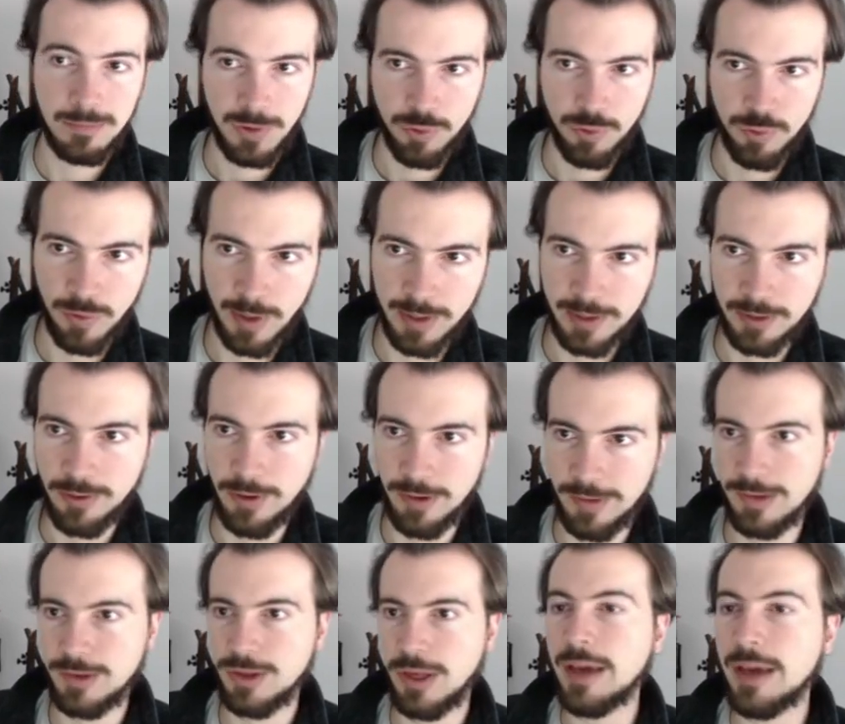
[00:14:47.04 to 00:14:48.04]
run a
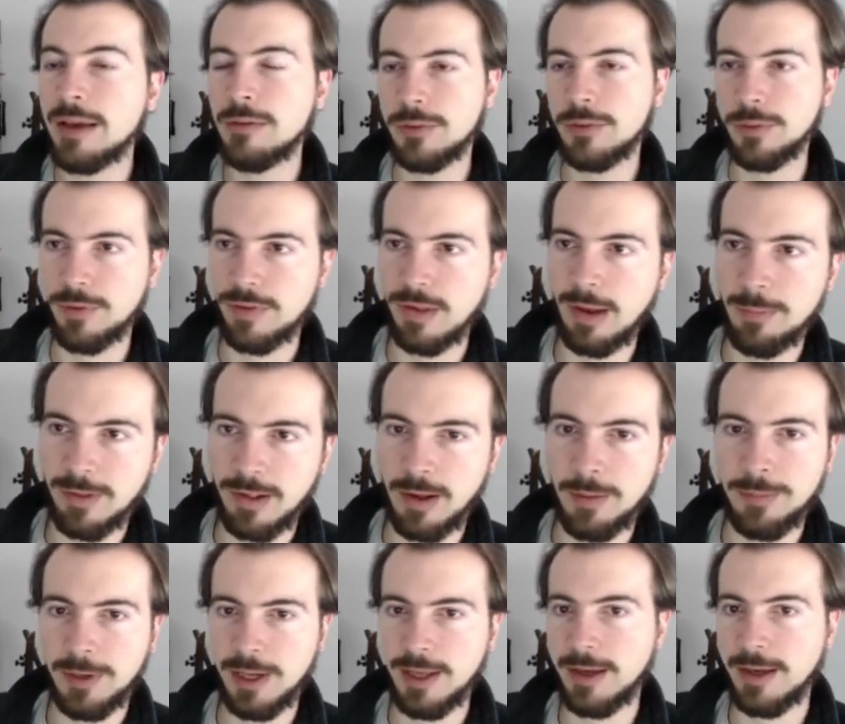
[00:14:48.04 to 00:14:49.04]
coarser chain, do
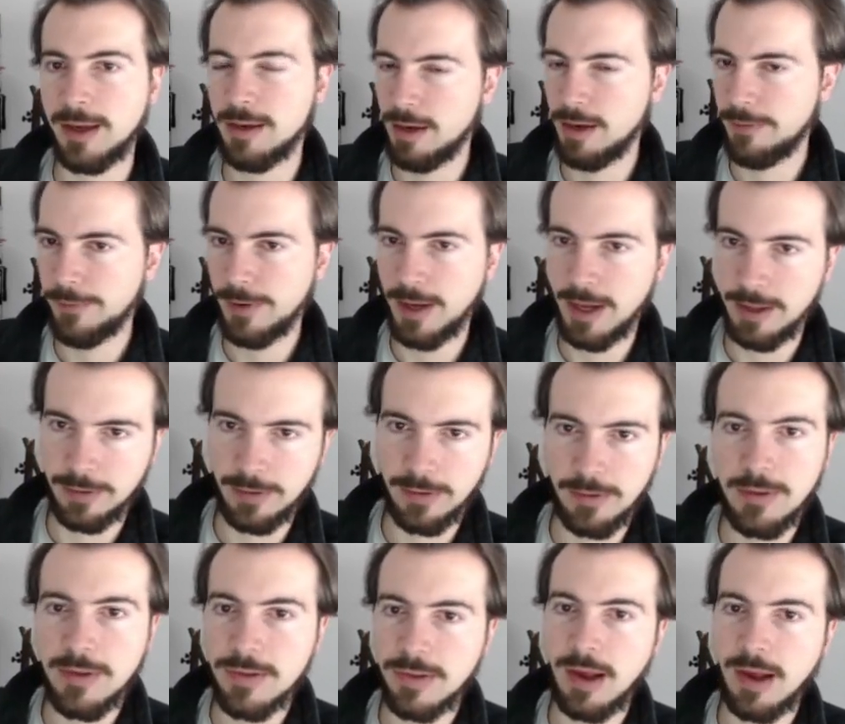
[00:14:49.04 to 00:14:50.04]
subsampling, and every nth
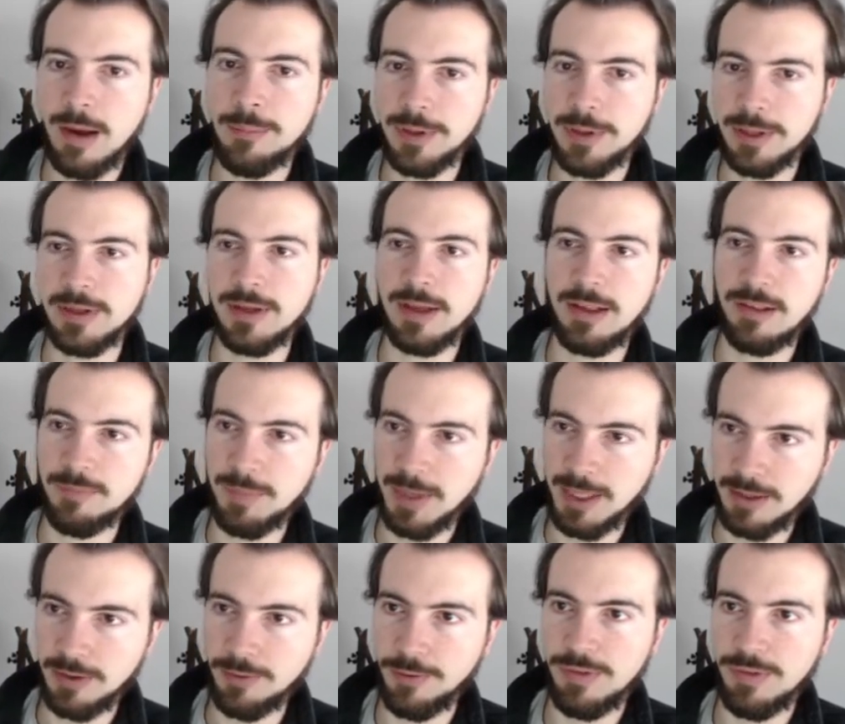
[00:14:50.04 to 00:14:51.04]
sample is
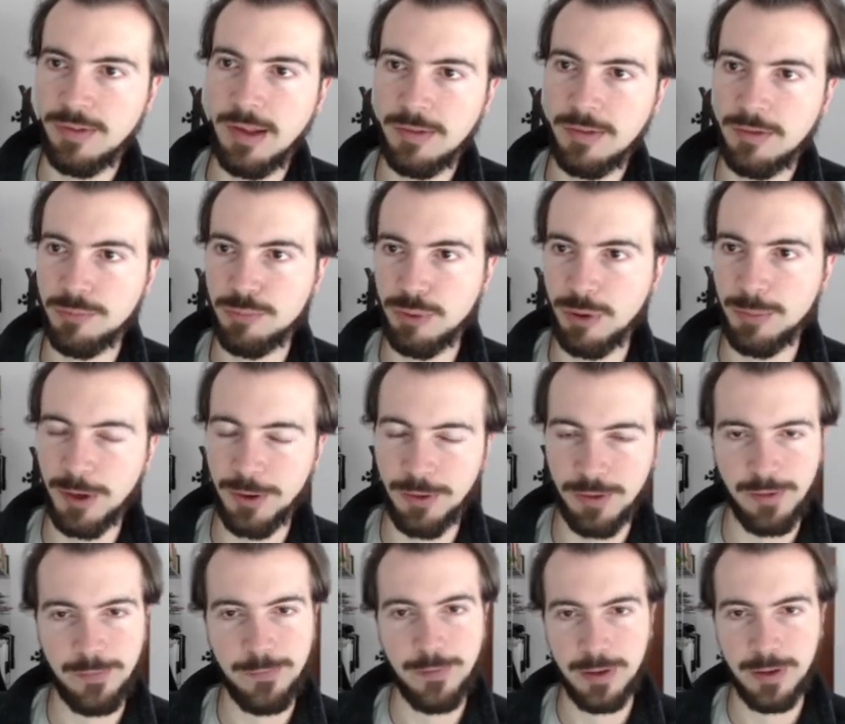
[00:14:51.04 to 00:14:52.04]
being used as your
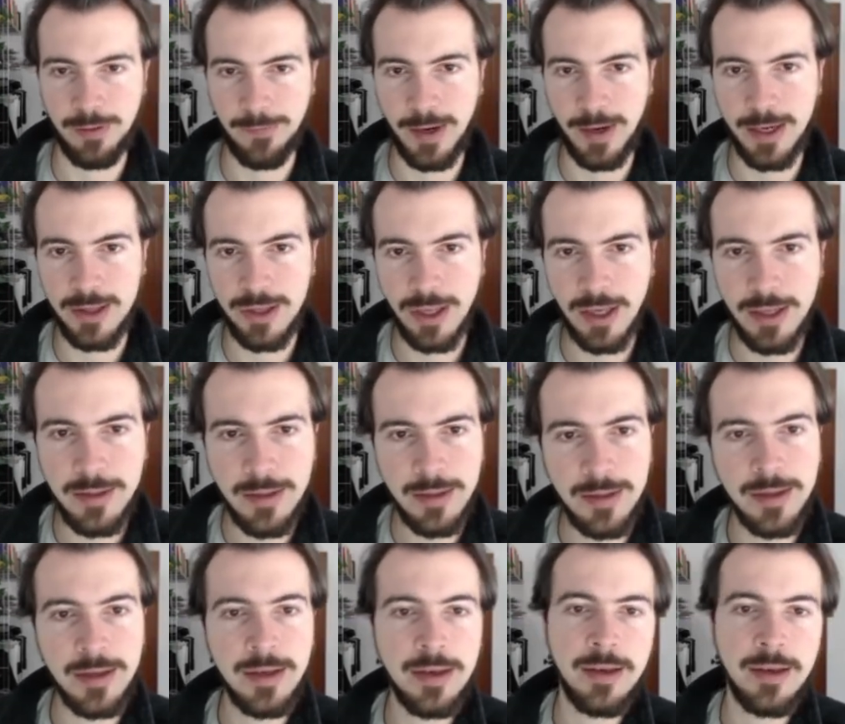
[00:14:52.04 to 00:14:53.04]
proposal for the fine chain.
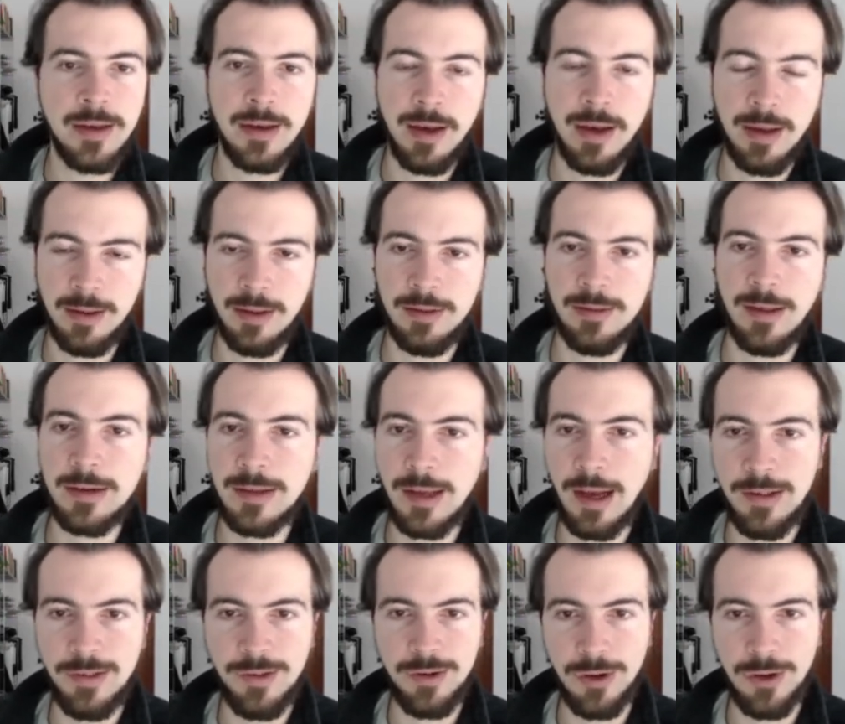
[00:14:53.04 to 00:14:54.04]
And in that
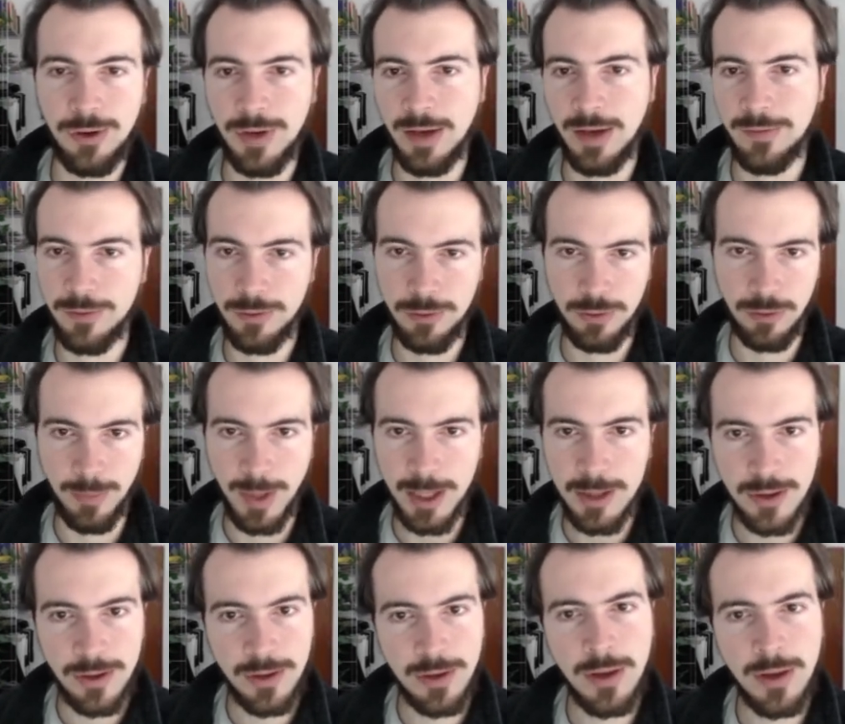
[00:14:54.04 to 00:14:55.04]
case, you don't have to do
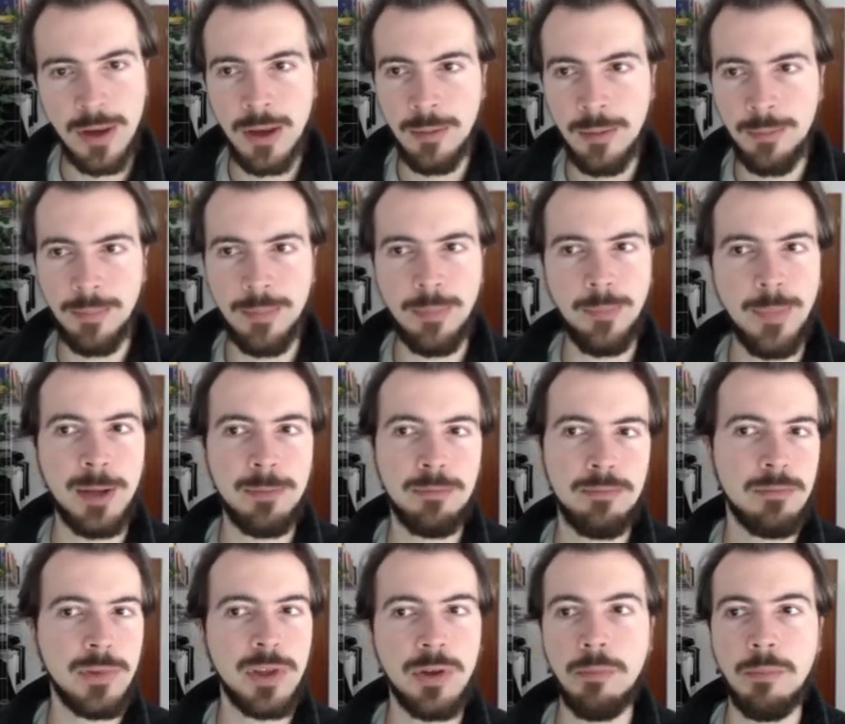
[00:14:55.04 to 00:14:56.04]
much. but
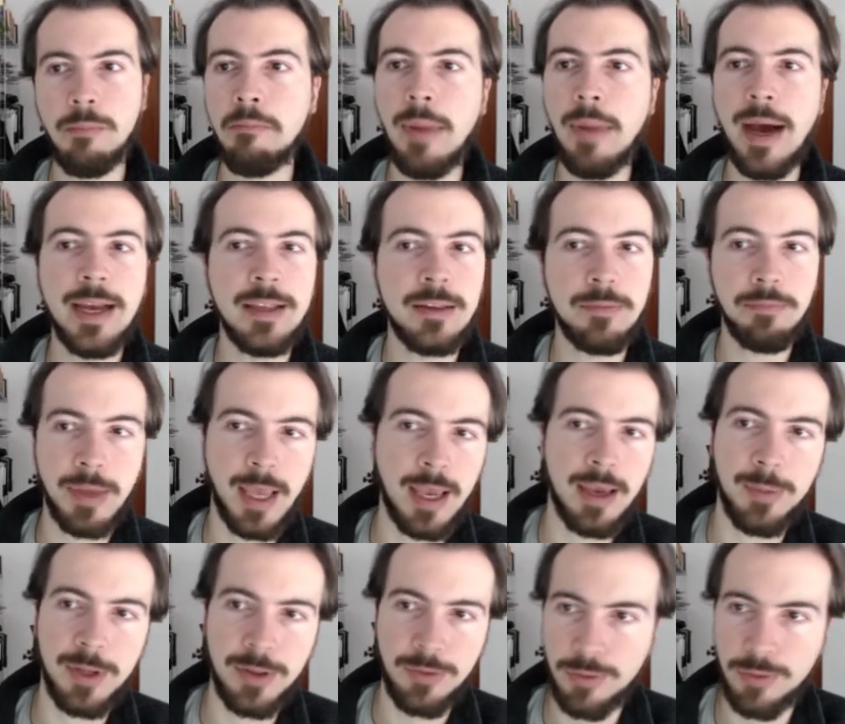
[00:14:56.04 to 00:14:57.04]
you might be
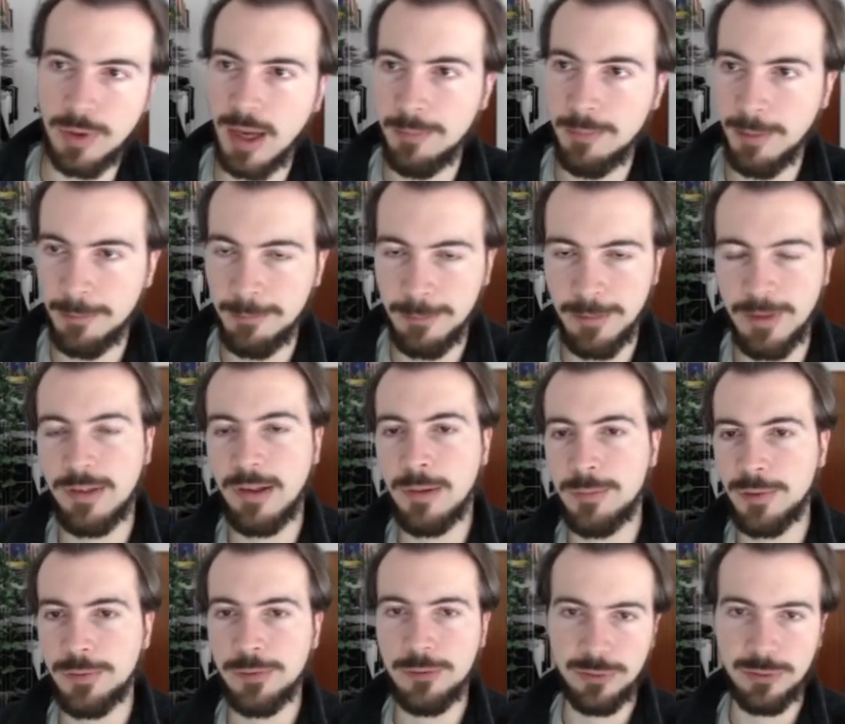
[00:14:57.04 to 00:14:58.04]
able to come up with some
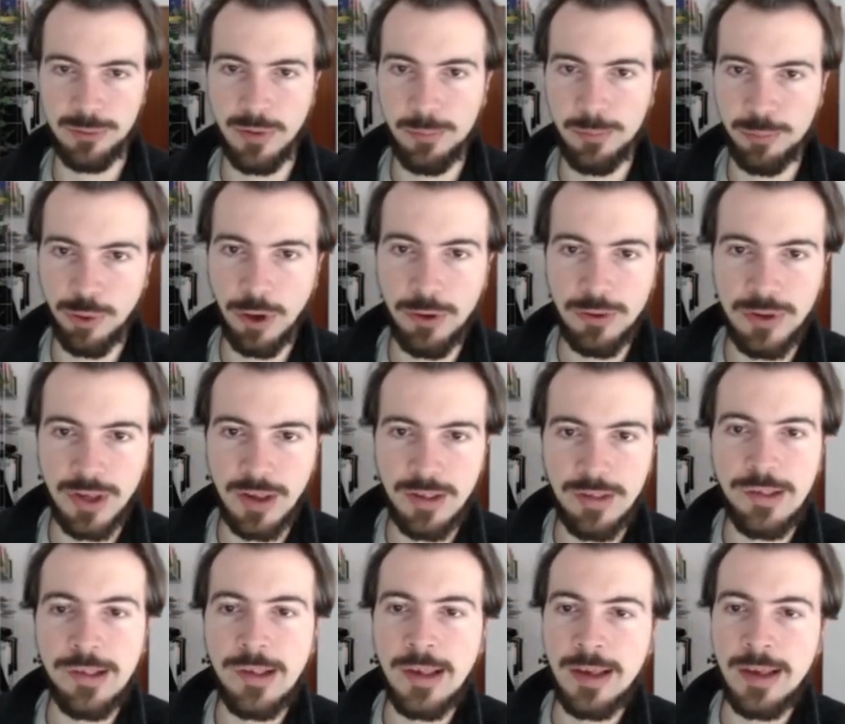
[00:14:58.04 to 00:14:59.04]
different
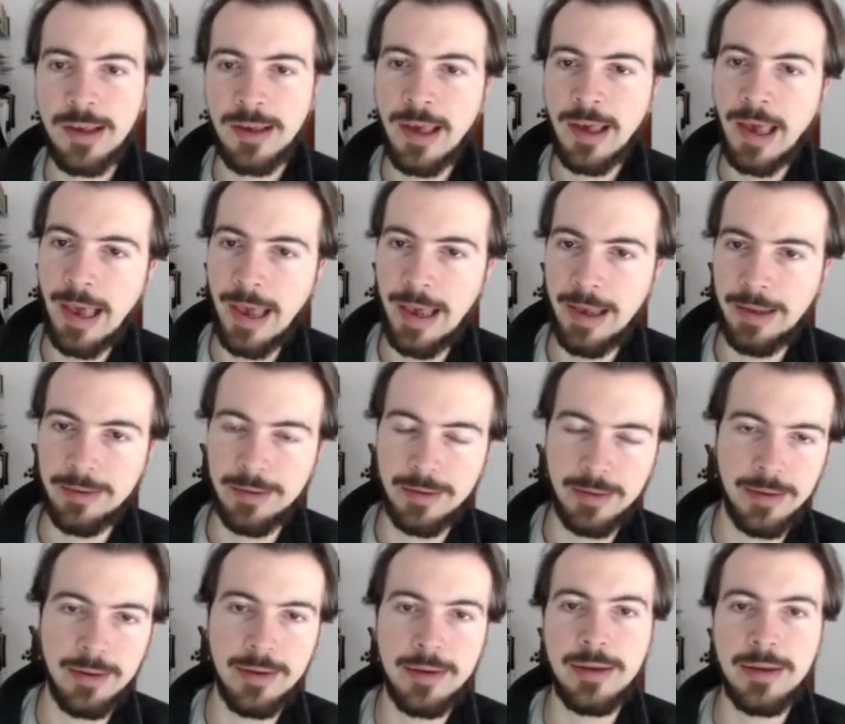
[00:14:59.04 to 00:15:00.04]
approaches, and
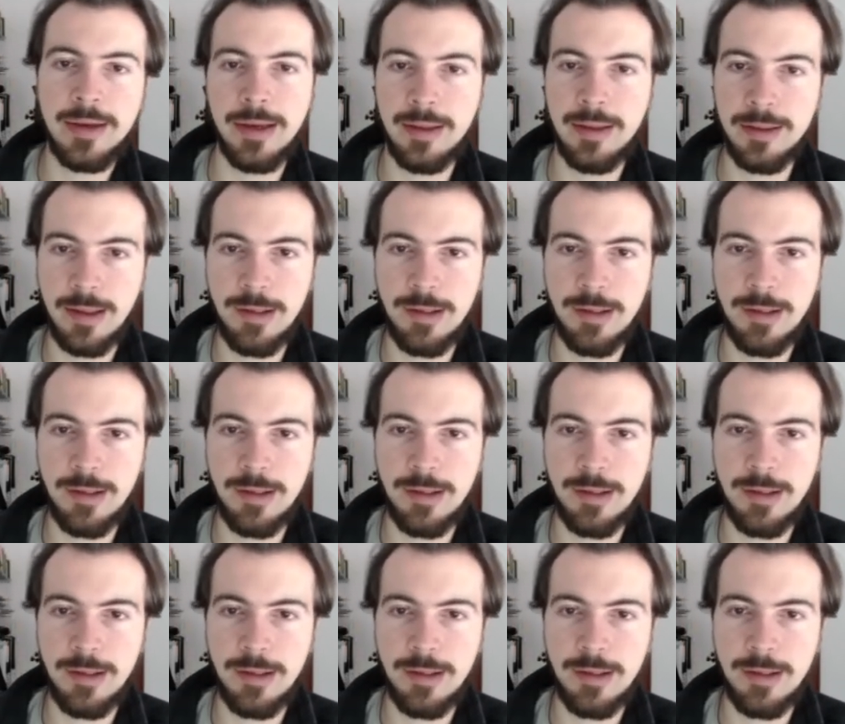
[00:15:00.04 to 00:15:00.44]
at